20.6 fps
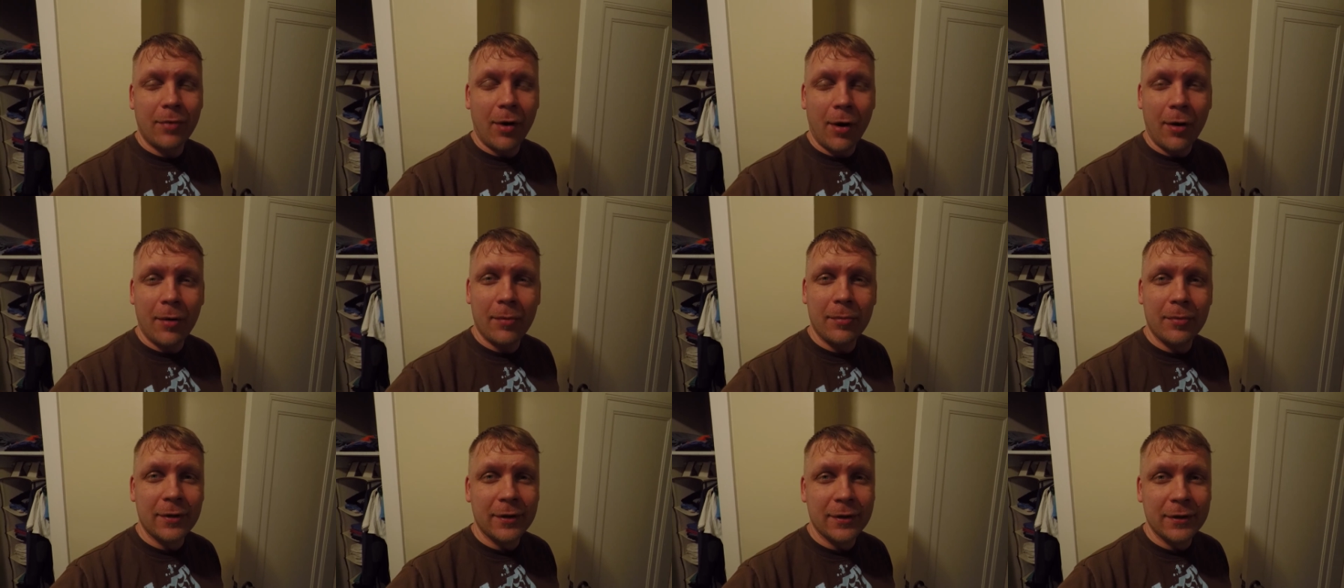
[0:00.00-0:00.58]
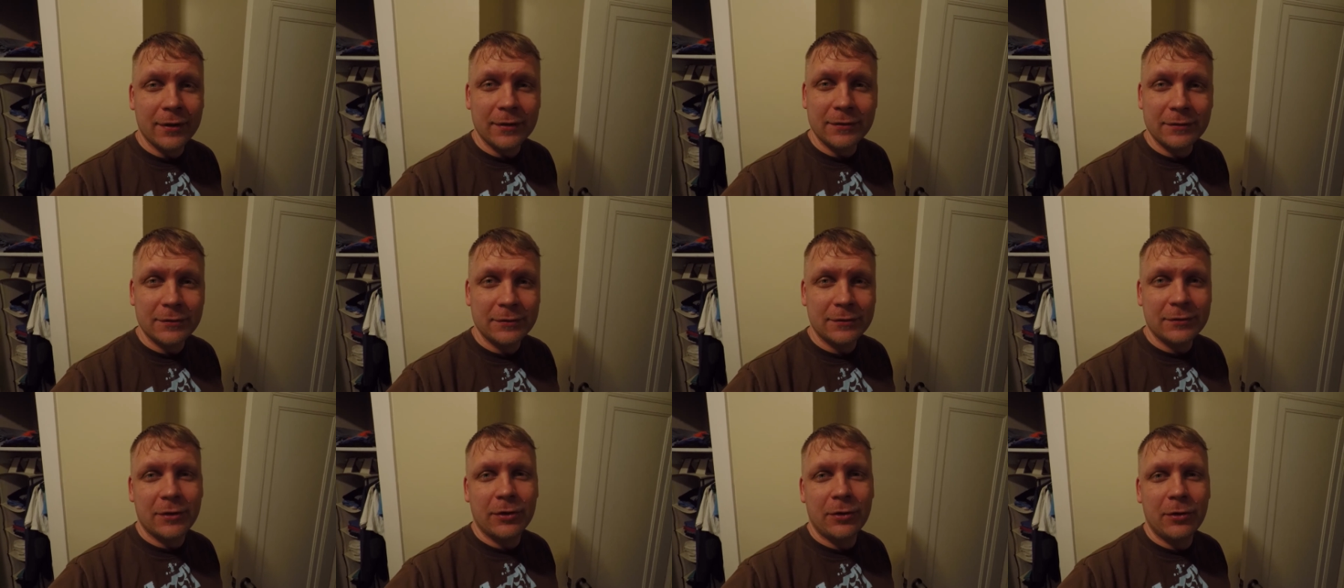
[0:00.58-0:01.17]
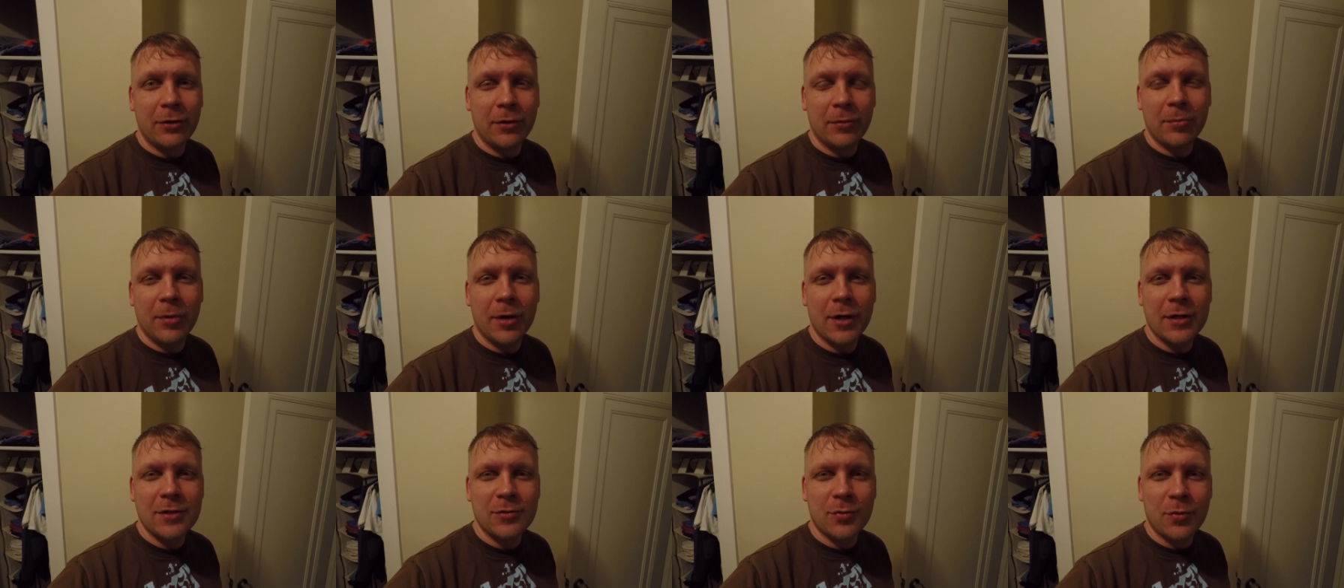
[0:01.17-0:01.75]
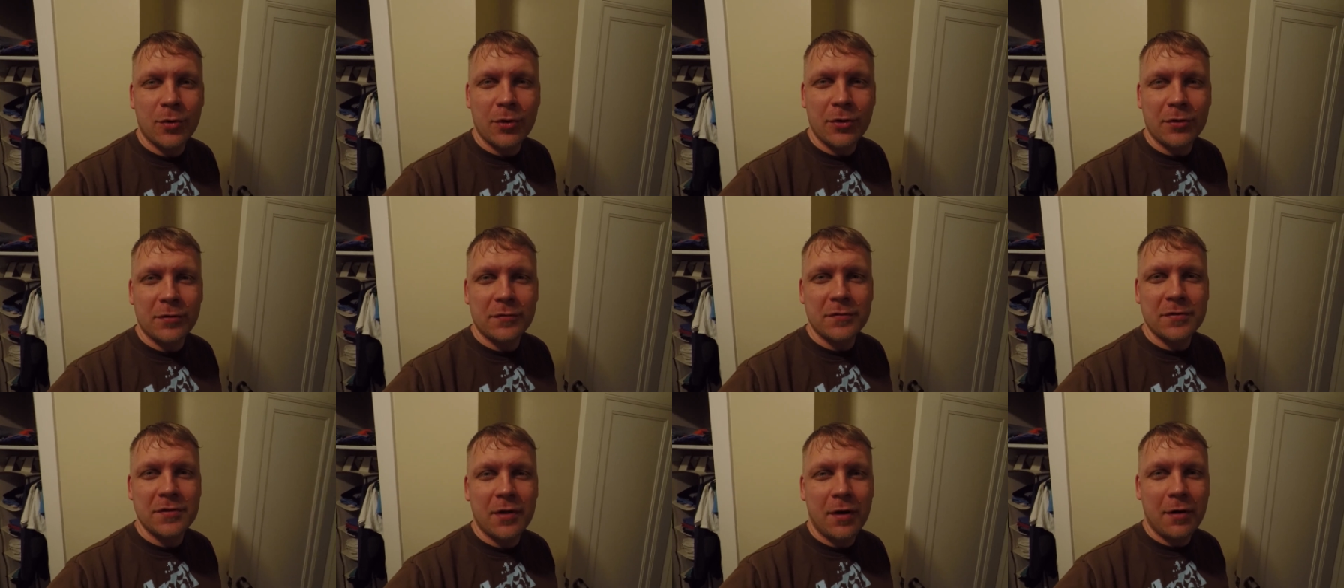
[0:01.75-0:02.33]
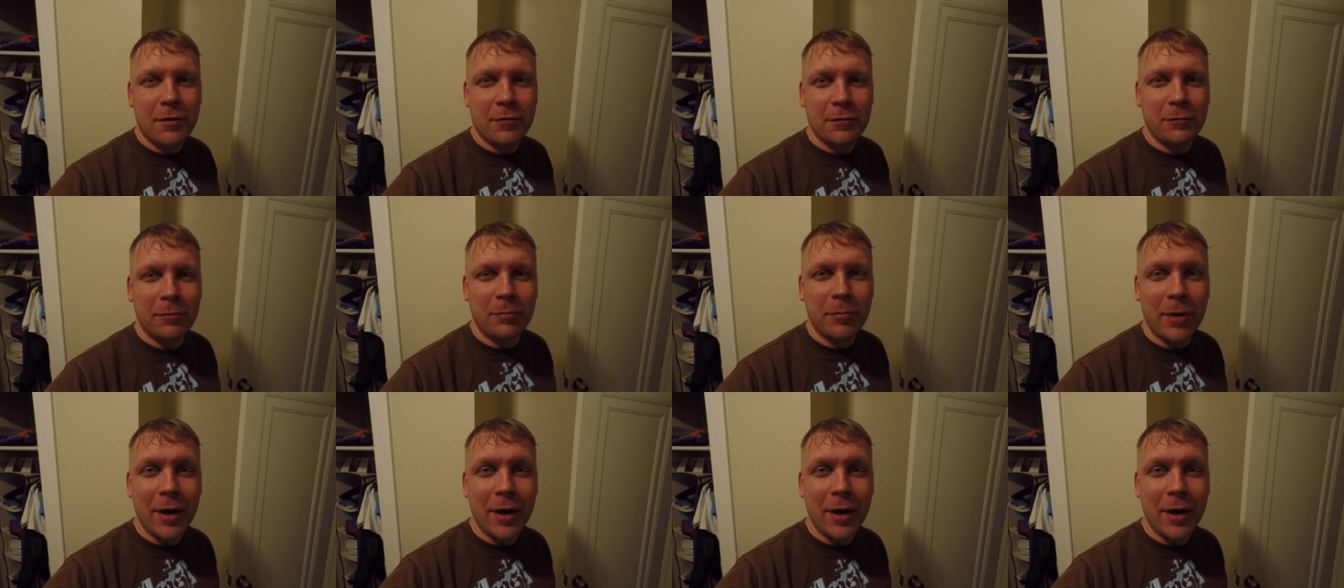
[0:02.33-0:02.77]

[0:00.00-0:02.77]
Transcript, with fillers: probably 30 bucks worth of stuff